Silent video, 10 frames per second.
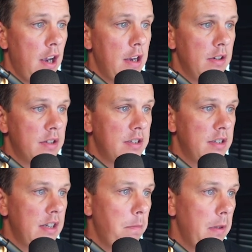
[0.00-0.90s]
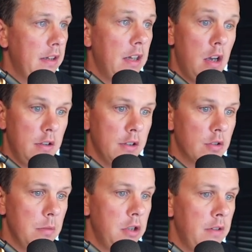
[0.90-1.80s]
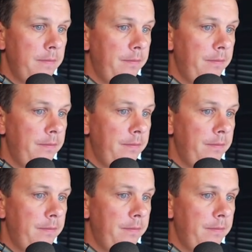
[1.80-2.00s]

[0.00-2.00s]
I'm going to skip the long description.